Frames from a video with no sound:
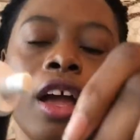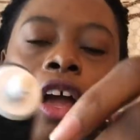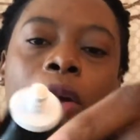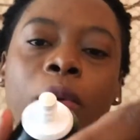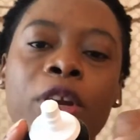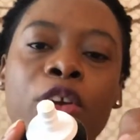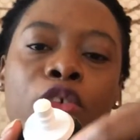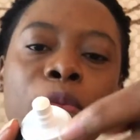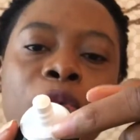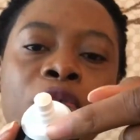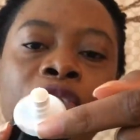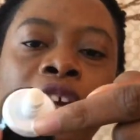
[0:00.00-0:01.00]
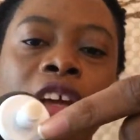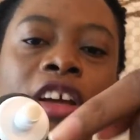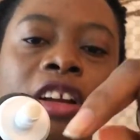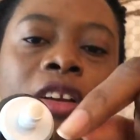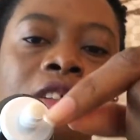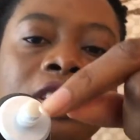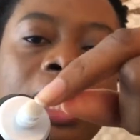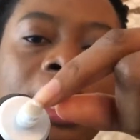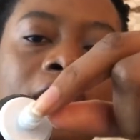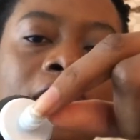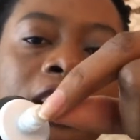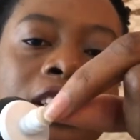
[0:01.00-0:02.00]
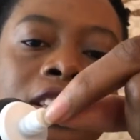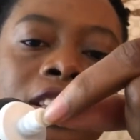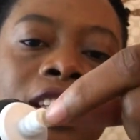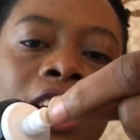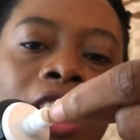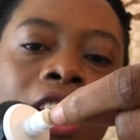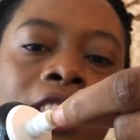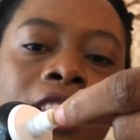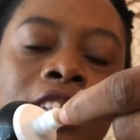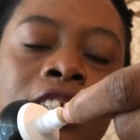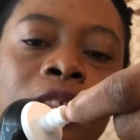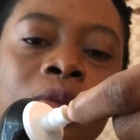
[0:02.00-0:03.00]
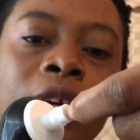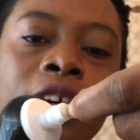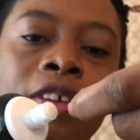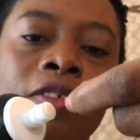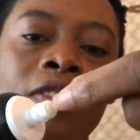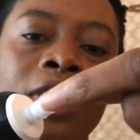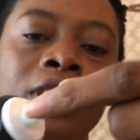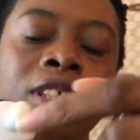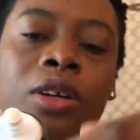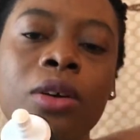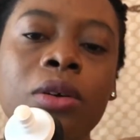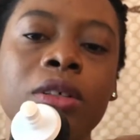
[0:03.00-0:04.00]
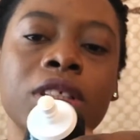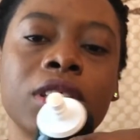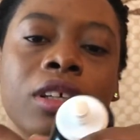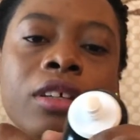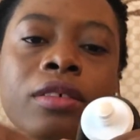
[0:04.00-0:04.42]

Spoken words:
And when you remove it, it looks like this, and this is where the filter goes.